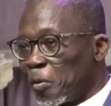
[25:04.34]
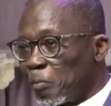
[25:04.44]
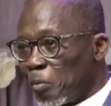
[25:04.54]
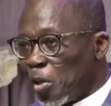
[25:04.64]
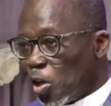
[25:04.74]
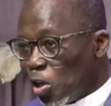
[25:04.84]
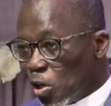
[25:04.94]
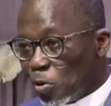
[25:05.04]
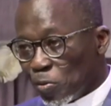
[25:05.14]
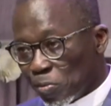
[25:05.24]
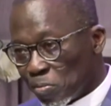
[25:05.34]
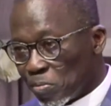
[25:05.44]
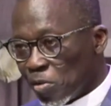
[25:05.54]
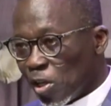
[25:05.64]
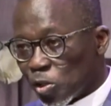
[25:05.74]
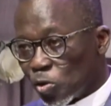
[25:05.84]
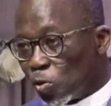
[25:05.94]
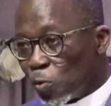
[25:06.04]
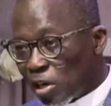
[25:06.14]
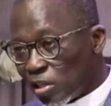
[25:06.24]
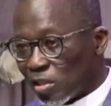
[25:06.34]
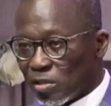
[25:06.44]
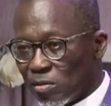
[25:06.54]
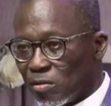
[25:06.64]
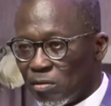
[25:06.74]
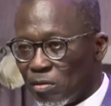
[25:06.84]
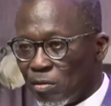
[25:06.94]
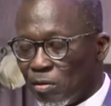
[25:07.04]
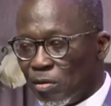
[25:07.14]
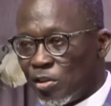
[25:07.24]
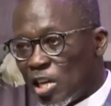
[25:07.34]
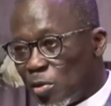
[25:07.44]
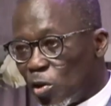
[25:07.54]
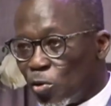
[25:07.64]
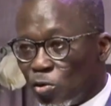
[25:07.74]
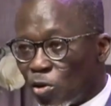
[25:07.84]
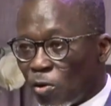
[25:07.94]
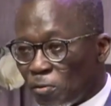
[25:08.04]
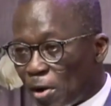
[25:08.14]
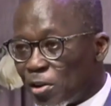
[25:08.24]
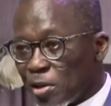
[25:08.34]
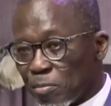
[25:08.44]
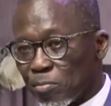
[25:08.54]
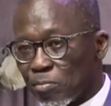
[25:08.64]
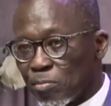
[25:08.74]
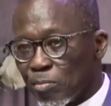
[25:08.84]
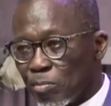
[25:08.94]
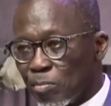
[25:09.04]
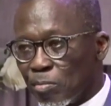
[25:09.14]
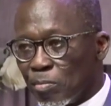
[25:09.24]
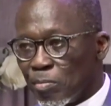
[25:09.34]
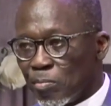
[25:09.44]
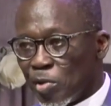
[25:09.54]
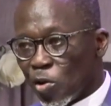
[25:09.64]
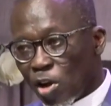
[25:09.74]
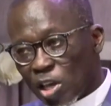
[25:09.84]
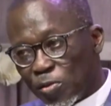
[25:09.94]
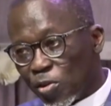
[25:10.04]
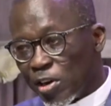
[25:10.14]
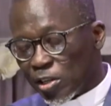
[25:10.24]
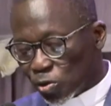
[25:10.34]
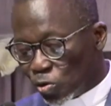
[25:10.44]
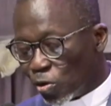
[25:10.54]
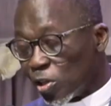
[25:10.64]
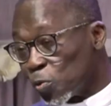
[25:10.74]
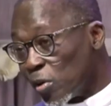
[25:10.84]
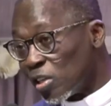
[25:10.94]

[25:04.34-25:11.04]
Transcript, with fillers: He knew his own word. The enemy could not confound him. May God give you grace to know his word.